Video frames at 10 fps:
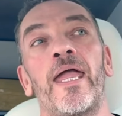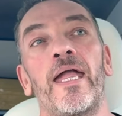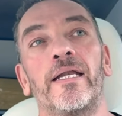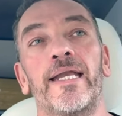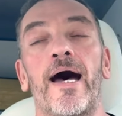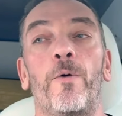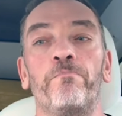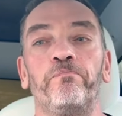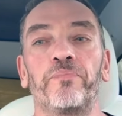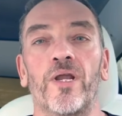Now,
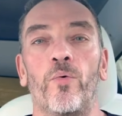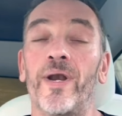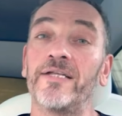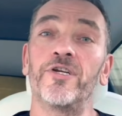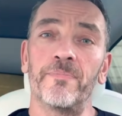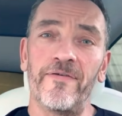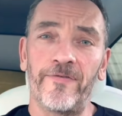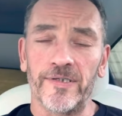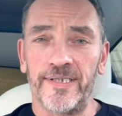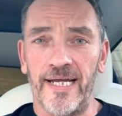when I took my
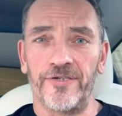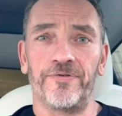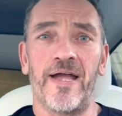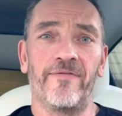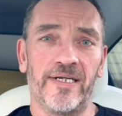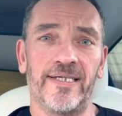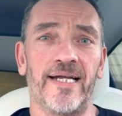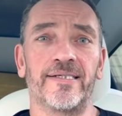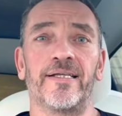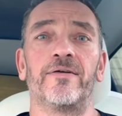first test drive in a
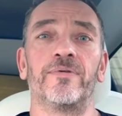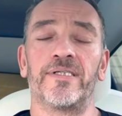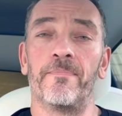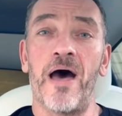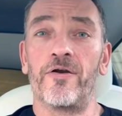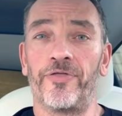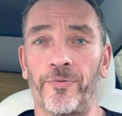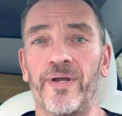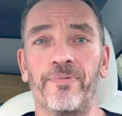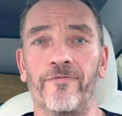Tesla, it was the Model
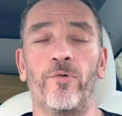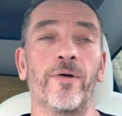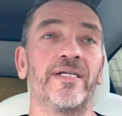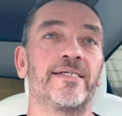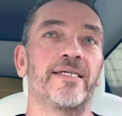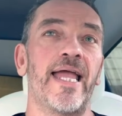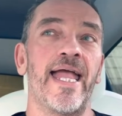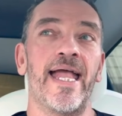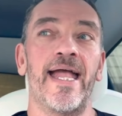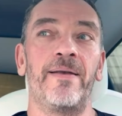3 Performance,
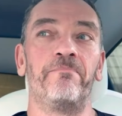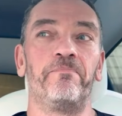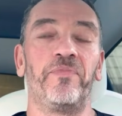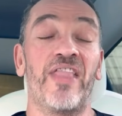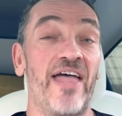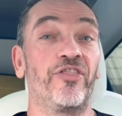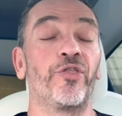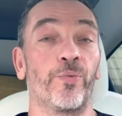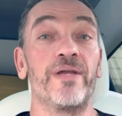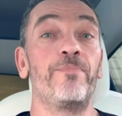and that
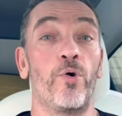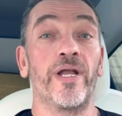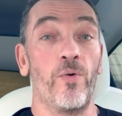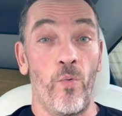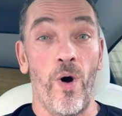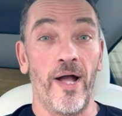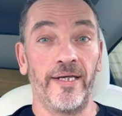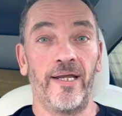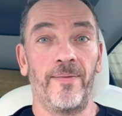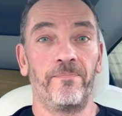
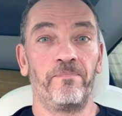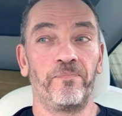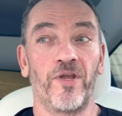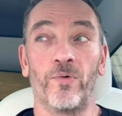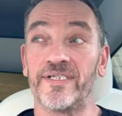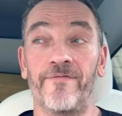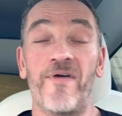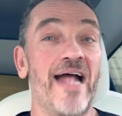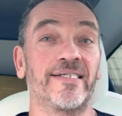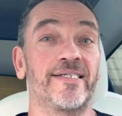3.1 was the
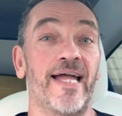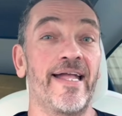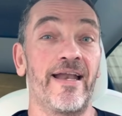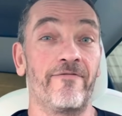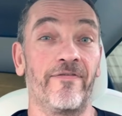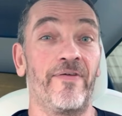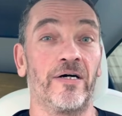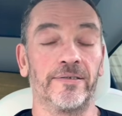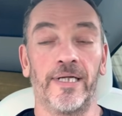fastest I had ever felt.